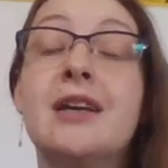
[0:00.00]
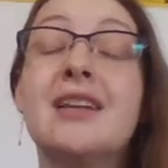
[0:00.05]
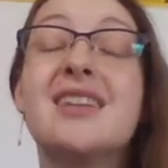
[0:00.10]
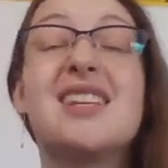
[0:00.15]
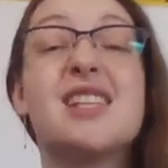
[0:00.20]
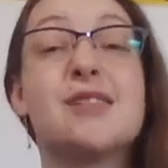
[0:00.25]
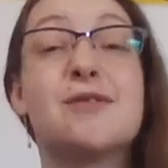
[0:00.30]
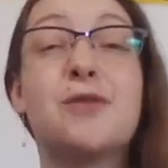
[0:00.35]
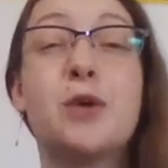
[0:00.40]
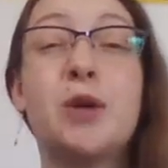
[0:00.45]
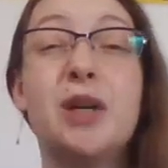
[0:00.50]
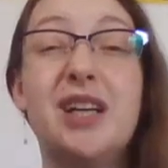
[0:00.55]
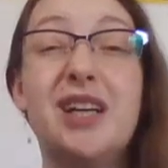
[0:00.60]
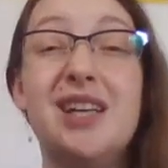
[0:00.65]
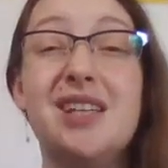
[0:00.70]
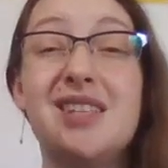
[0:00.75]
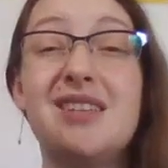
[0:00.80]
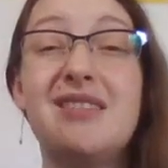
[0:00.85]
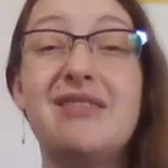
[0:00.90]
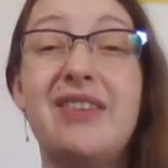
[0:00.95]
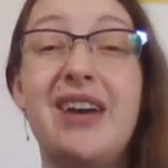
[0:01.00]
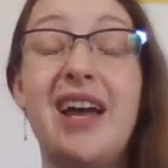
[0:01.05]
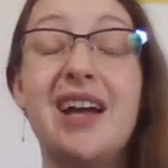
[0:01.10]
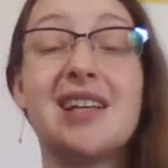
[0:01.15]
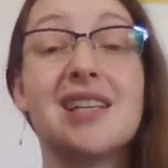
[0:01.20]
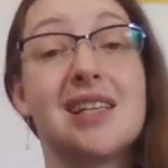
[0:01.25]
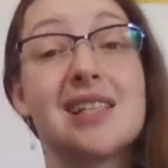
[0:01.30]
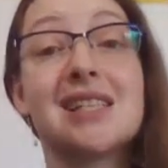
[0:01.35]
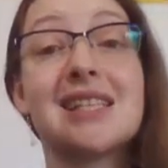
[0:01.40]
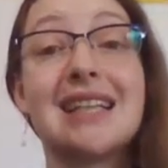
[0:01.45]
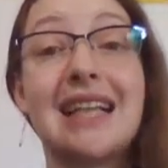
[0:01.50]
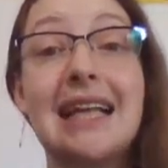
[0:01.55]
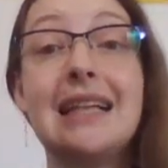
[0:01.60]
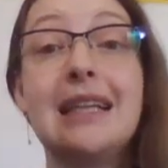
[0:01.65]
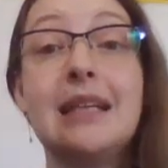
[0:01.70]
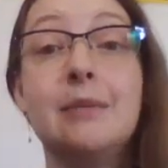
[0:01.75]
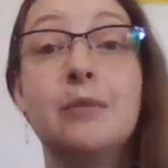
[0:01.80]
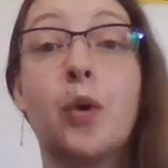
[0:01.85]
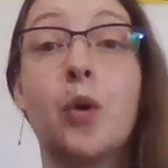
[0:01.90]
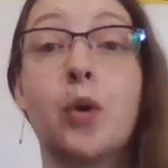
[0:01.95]
This fork is, in fact,
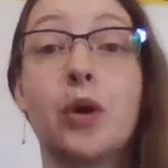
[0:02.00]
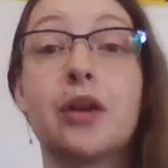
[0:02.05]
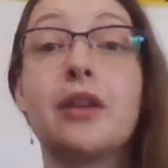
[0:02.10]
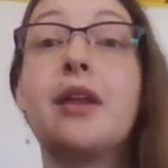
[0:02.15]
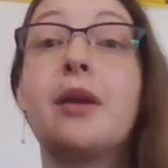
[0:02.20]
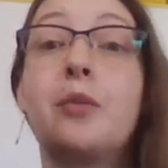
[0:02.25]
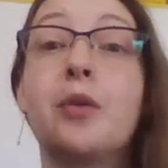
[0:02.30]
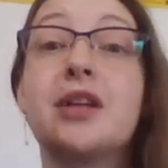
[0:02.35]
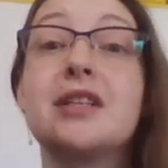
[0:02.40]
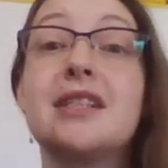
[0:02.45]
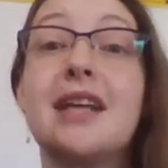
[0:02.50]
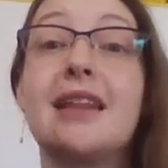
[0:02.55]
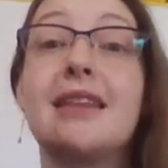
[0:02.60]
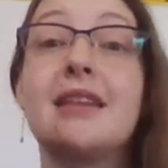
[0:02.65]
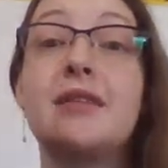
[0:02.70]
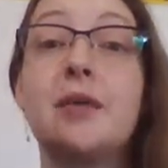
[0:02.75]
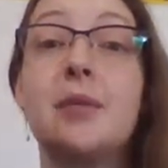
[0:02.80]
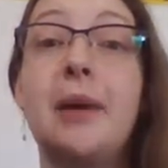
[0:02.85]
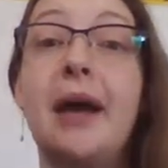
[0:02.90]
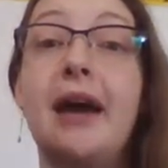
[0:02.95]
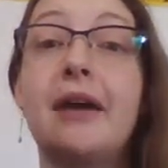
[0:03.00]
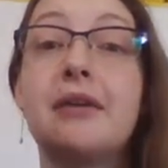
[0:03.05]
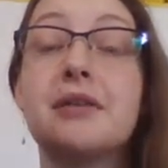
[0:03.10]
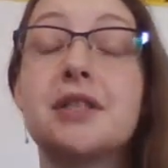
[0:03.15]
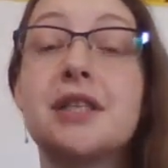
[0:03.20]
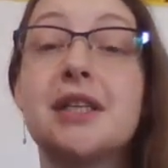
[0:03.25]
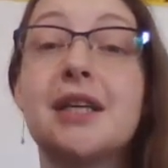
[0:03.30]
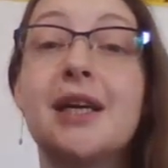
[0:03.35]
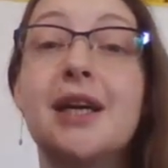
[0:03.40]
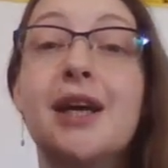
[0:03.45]
slightly more than one tenth of a pound.